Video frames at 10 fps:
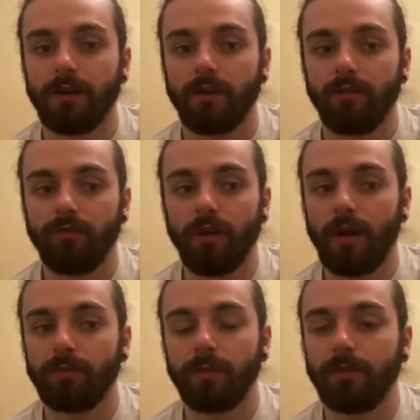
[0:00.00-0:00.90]

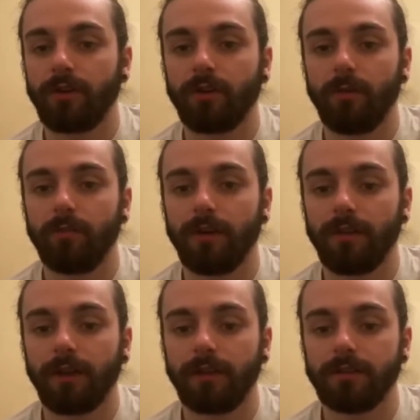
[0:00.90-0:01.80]
wrap up of a couple of
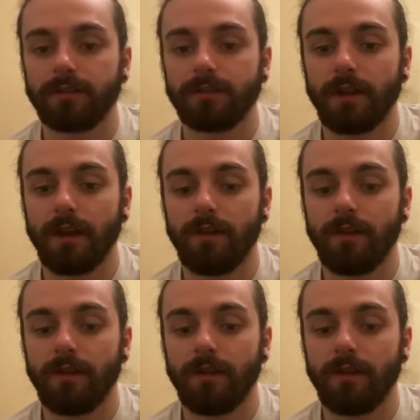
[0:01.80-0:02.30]
things,